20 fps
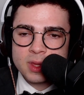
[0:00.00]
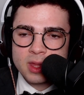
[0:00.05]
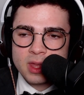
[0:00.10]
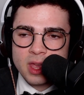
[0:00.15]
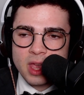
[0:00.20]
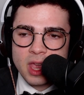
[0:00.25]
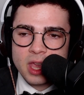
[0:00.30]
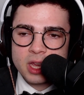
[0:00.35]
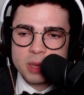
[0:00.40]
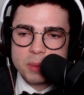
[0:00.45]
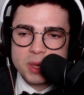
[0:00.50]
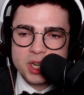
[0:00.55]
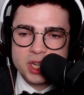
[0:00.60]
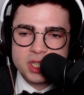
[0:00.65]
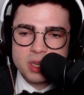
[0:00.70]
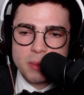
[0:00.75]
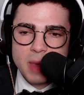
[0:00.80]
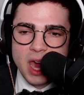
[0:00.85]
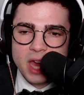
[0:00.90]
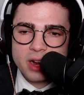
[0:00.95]
It could be just
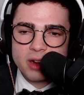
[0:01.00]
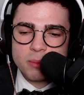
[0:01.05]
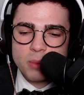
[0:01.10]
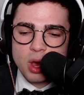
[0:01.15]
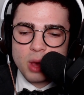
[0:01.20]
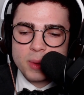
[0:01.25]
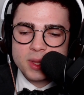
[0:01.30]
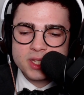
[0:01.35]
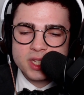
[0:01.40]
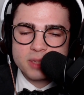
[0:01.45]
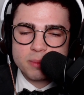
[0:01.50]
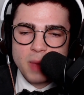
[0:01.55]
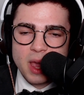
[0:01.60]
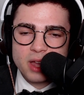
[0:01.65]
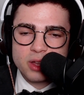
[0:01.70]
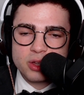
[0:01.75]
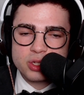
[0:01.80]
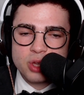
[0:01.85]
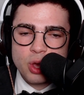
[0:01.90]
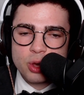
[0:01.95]
a matter of moments as
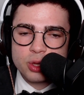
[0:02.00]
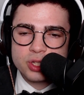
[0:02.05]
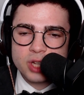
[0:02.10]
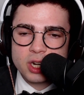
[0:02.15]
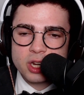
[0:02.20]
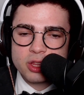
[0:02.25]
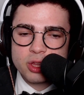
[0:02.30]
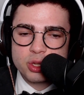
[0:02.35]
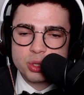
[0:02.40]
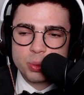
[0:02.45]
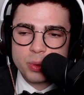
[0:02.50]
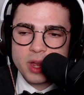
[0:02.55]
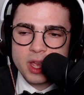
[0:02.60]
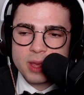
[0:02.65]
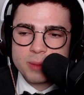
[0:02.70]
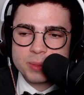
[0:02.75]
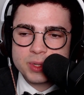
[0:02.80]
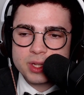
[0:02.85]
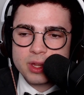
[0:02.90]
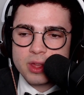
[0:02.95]
Michaels holds onto those
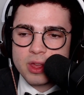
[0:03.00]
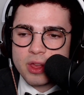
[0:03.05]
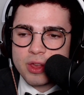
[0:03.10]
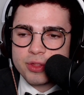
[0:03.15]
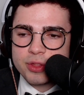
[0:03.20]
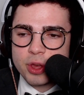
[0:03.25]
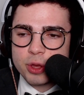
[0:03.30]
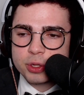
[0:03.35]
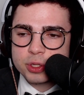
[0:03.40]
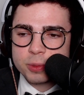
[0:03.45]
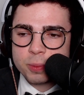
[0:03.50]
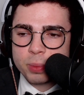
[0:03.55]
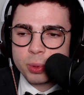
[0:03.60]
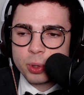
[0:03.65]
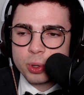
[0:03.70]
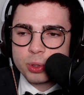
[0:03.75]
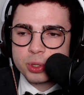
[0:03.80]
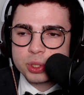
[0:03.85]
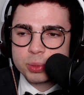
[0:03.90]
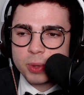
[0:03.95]
ribs, those
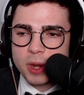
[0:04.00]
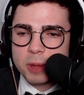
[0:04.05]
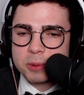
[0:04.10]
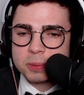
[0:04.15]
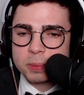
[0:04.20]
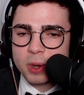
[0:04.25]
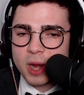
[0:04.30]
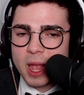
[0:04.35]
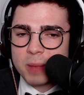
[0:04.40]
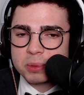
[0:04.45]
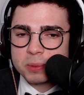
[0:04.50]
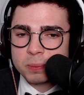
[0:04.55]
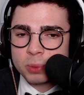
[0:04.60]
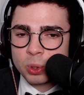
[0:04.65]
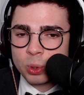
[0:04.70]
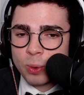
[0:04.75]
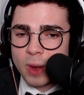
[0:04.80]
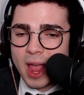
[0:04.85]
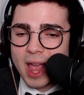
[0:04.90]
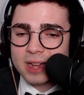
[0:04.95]
bruised ribs, perhaps
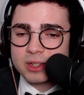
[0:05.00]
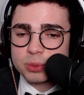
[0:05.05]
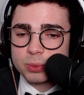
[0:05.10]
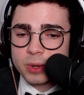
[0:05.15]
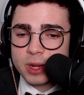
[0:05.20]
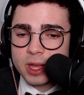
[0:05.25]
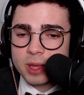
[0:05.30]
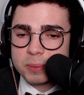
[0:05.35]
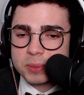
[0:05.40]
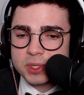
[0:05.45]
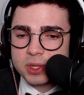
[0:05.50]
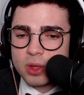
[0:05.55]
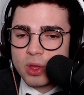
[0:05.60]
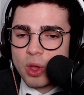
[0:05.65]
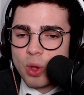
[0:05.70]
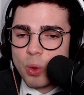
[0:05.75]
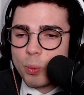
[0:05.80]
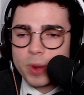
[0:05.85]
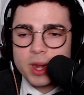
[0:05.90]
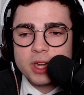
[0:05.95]
cracked ribs.
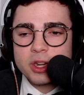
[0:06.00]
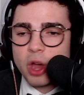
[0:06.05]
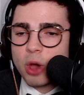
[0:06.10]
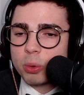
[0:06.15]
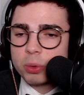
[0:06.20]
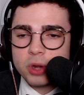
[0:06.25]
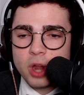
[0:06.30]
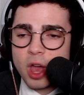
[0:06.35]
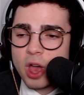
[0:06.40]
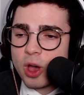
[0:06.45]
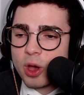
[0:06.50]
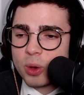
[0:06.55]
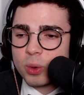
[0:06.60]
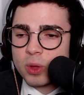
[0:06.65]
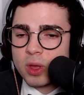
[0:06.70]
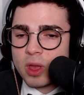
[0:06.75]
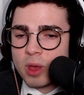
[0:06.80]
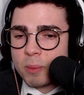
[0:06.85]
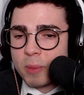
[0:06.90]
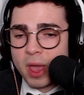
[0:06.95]
We don't know.
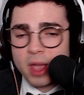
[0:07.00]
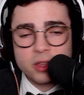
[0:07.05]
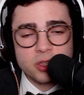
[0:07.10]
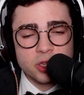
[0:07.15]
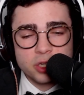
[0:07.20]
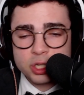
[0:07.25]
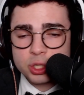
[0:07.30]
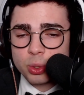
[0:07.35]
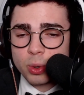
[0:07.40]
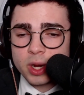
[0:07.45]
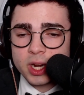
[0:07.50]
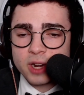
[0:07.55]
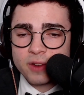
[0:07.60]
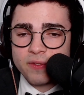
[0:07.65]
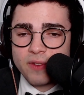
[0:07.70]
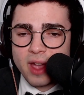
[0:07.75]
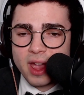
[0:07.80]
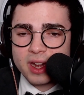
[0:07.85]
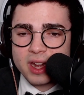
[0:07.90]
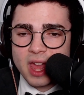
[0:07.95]
Michaels is sure going to
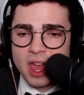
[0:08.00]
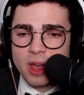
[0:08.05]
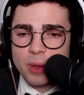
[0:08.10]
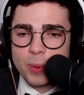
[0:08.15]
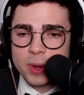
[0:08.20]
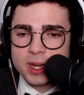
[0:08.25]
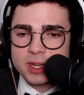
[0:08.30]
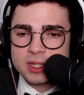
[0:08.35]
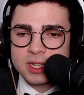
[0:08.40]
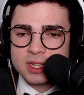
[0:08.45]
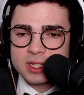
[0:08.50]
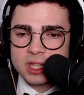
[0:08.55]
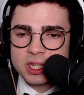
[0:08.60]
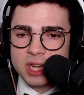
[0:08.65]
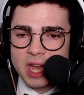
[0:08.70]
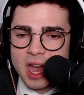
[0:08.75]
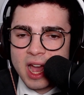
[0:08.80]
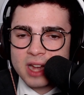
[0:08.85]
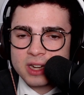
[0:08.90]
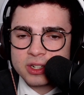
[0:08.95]
find out when he sees the
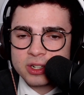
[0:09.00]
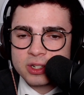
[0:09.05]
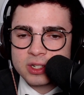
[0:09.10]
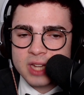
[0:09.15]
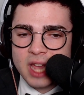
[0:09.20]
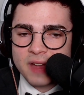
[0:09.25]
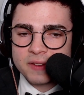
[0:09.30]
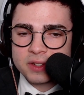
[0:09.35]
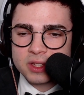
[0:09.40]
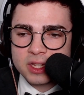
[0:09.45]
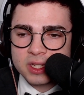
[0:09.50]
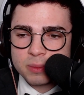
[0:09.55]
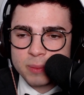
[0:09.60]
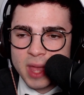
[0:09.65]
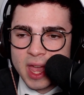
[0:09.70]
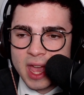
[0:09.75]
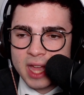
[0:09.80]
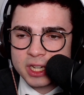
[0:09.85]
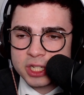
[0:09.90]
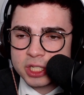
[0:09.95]
doctors after this
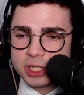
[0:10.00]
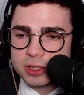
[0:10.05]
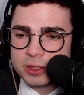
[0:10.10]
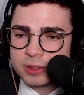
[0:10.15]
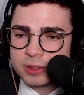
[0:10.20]
match.